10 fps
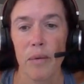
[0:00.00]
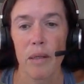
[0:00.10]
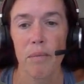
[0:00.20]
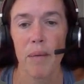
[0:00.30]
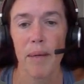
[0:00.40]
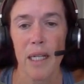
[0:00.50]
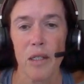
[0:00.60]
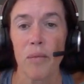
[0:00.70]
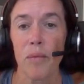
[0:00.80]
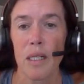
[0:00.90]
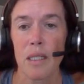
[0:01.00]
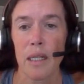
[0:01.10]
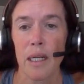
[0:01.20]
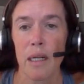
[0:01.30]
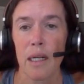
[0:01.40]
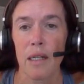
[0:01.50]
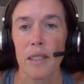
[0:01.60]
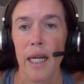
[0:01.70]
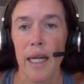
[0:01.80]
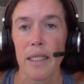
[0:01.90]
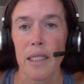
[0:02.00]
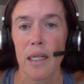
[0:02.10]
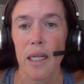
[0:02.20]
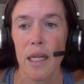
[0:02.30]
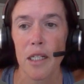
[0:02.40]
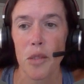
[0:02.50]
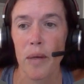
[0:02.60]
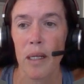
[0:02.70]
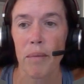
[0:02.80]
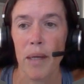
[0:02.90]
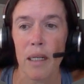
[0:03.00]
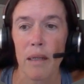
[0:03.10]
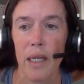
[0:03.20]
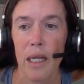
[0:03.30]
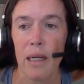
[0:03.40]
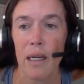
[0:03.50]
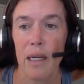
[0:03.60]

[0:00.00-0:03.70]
Well, maybe I don't want to sit here and create each one manually.